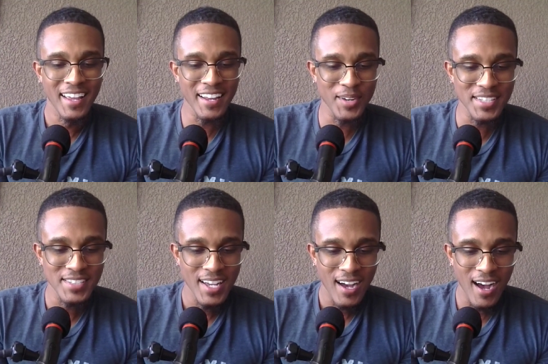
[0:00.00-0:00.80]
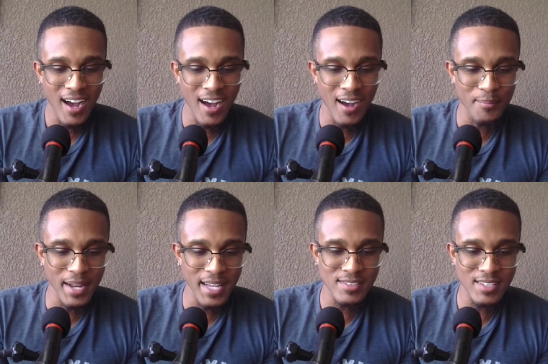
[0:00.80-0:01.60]
Anyways, um,
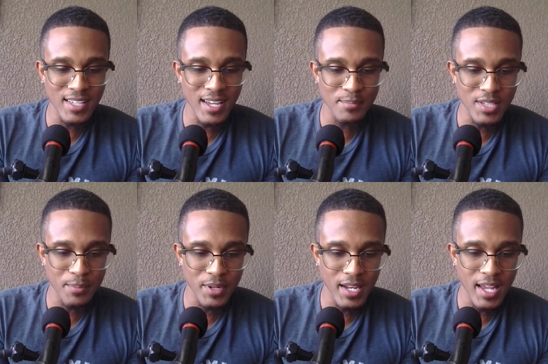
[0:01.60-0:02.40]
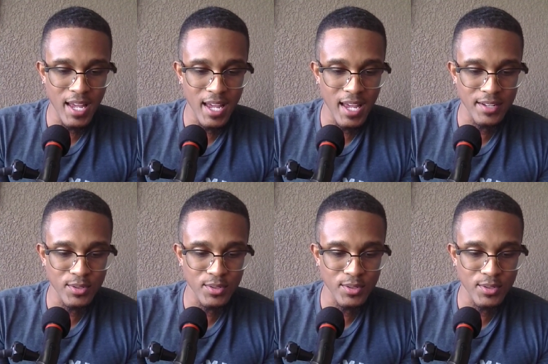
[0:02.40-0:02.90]
next thing, I'm skipping that.